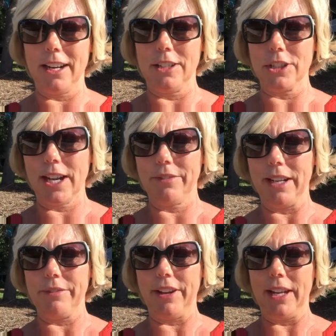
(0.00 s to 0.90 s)
then I don't have
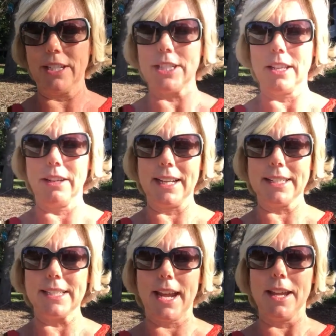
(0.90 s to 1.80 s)
enough energy the
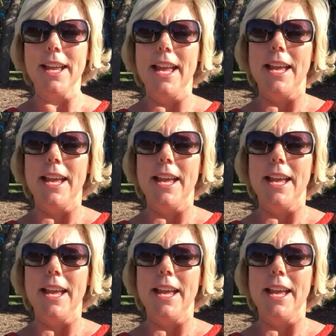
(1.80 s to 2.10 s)
next day